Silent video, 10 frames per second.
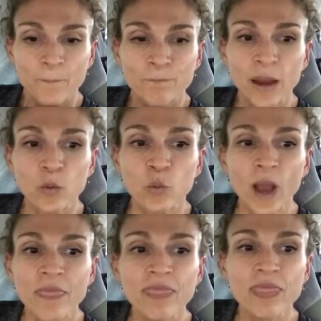But
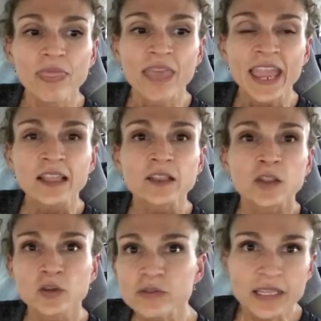when they
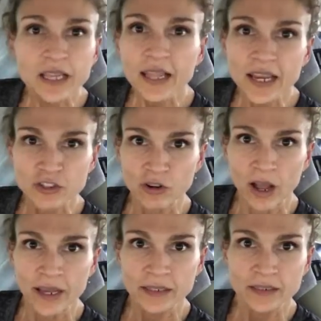lose an
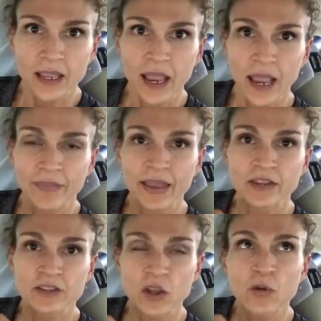electron, and they
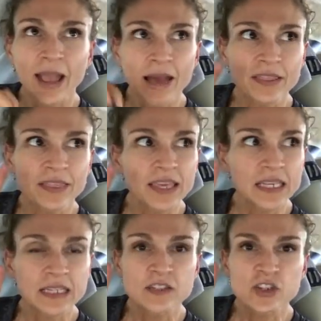don't have, I think it
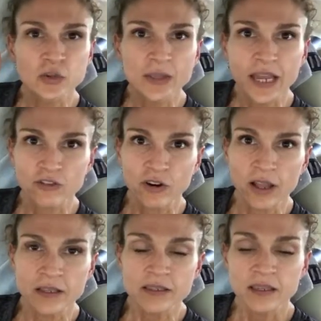needs 2
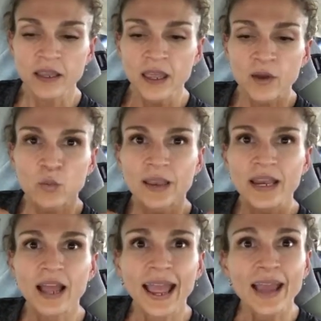electrons, when
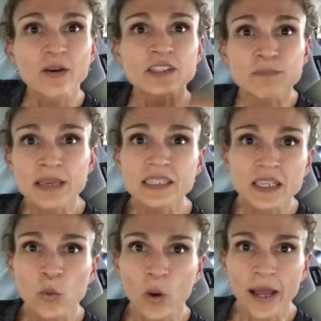it is
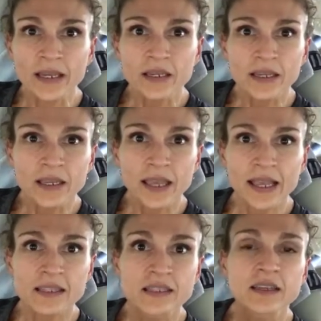missing one,
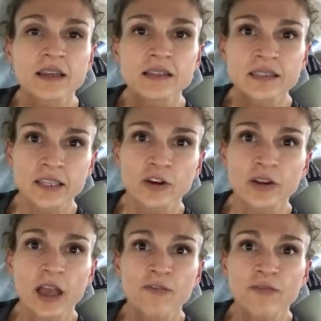it's
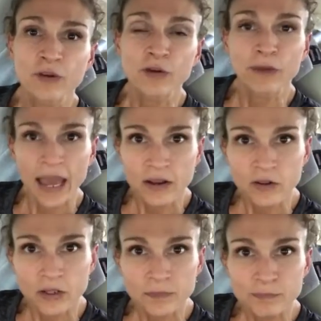considered a free
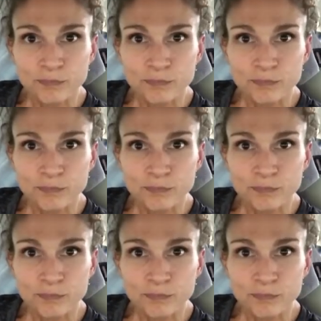radical.